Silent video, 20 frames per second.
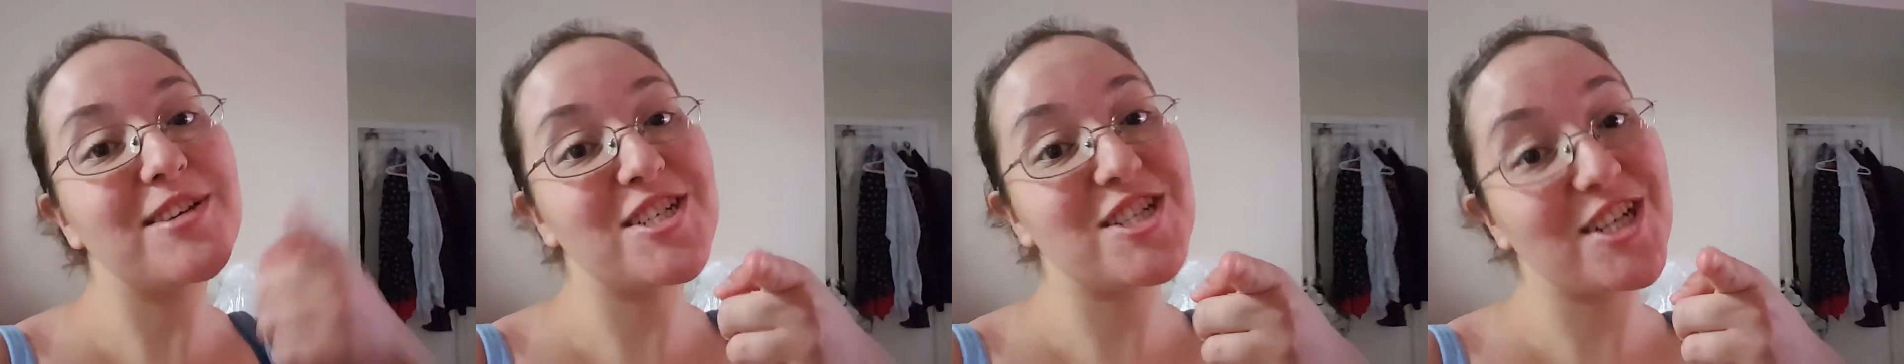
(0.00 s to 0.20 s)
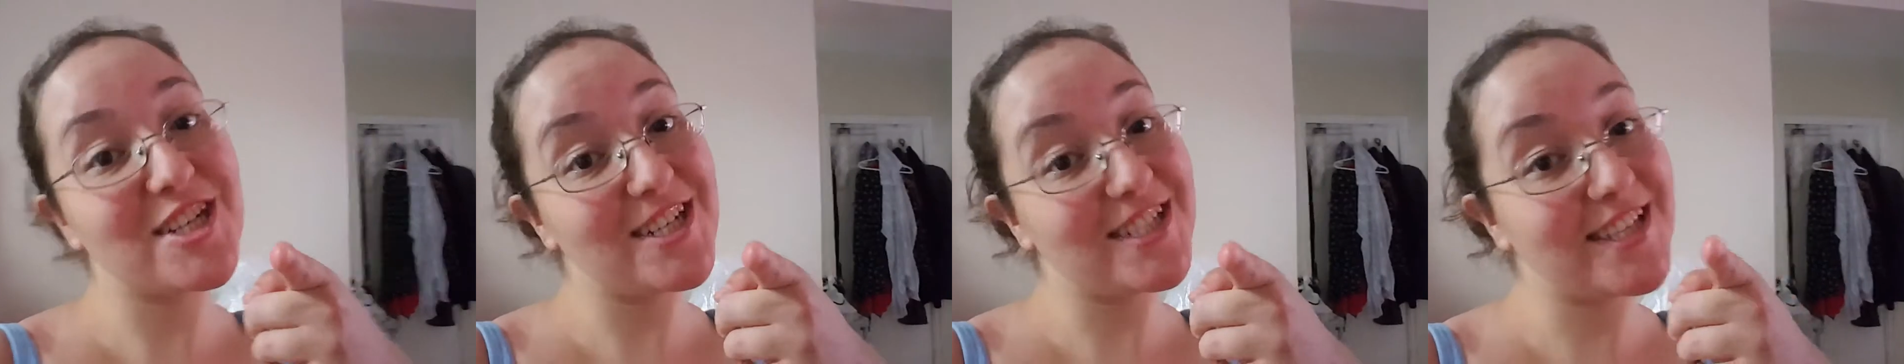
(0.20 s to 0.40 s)

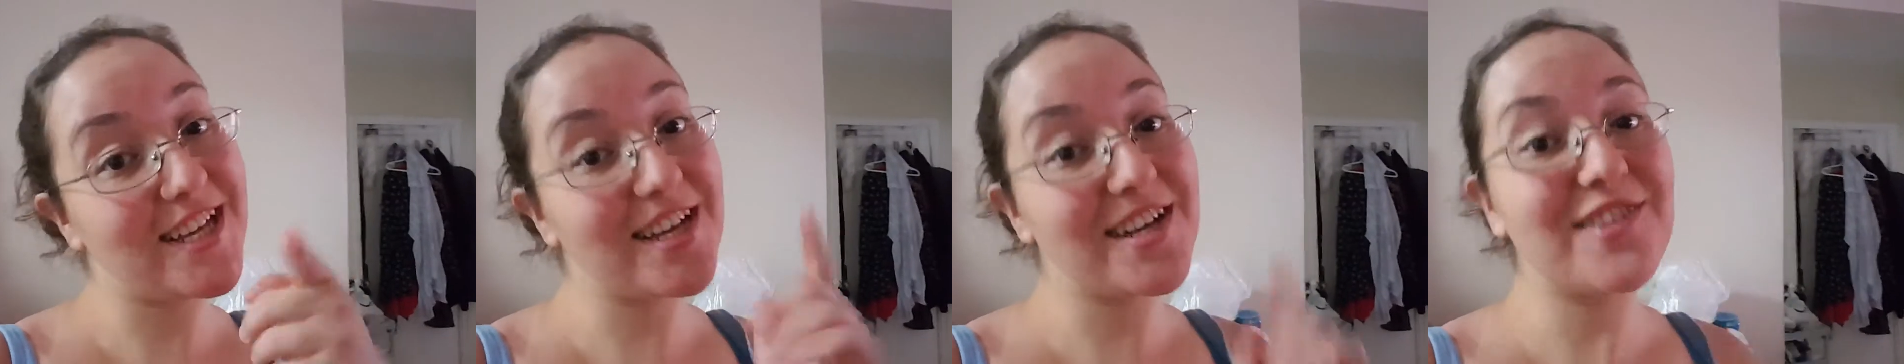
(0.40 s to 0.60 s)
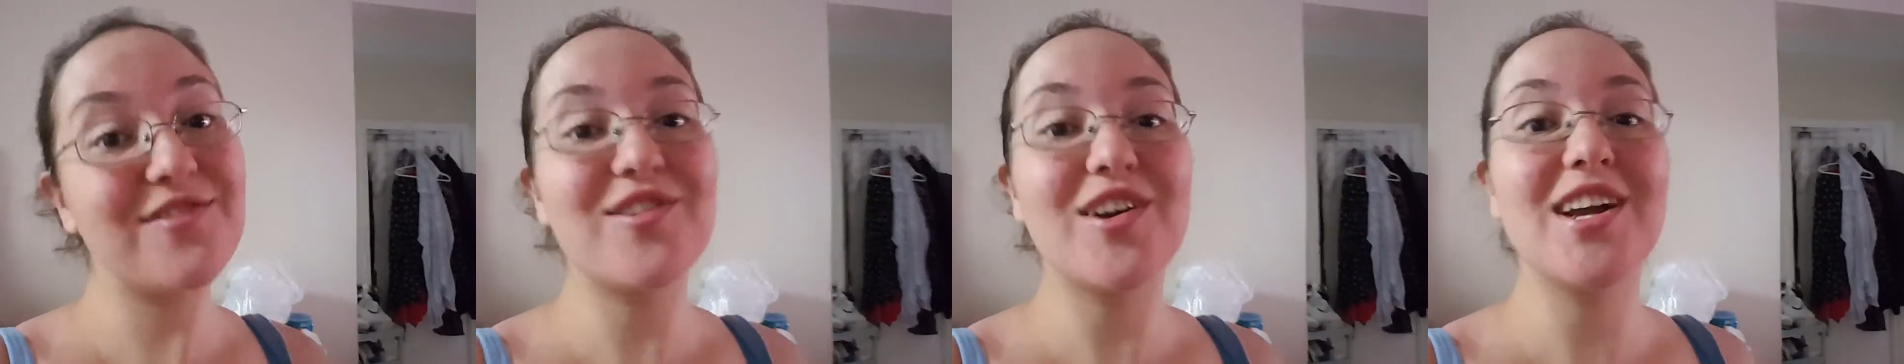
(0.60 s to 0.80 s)
and be sure
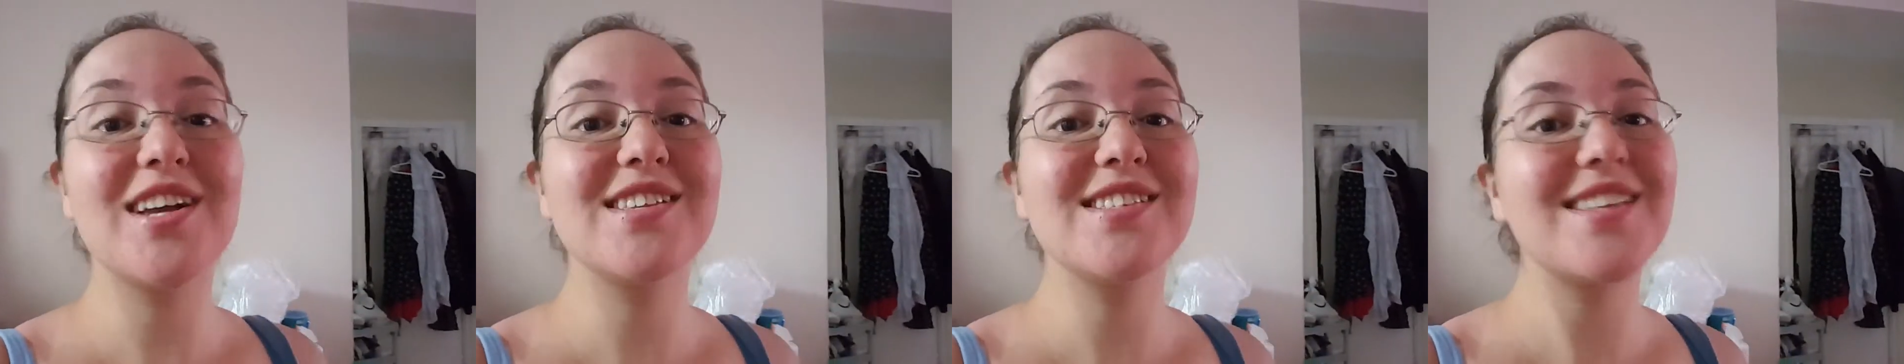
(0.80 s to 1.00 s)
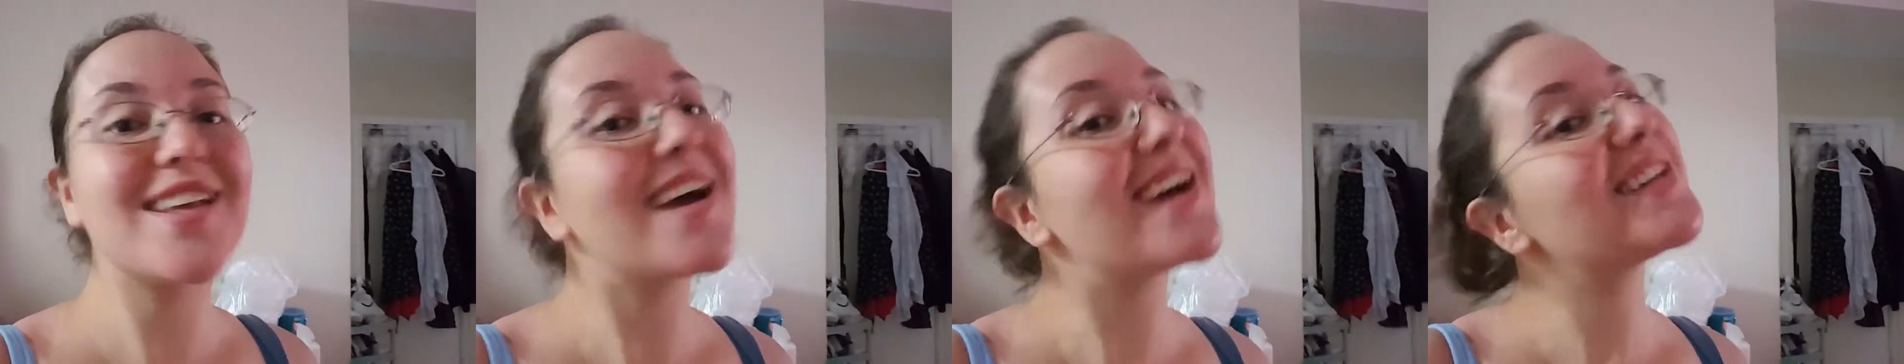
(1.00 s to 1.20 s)
to tell your
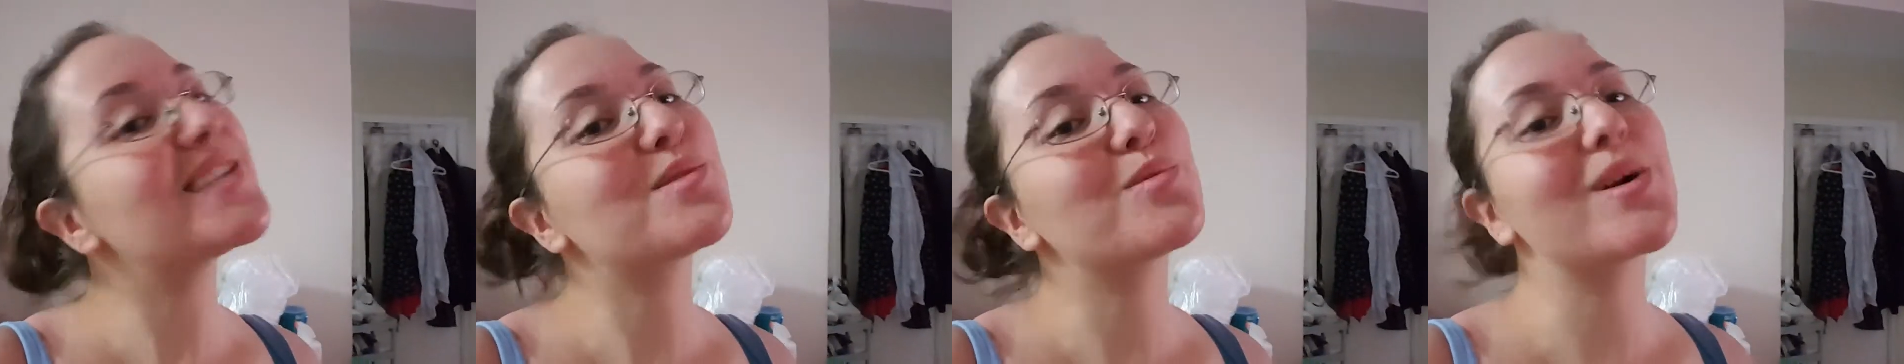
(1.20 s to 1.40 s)
friends.